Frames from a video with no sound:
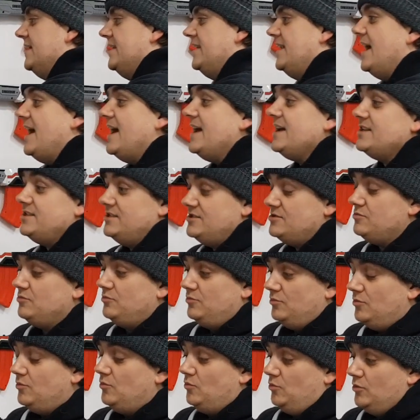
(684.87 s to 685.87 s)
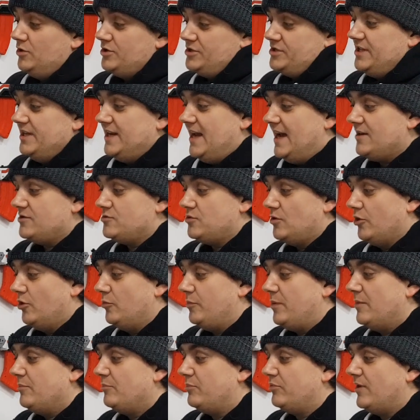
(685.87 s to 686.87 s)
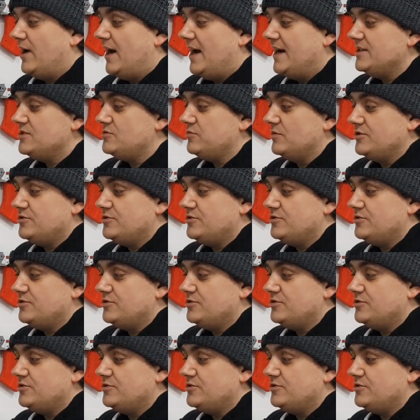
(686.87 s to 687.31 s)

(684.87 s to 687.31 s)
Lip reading: Next was the next one up in price,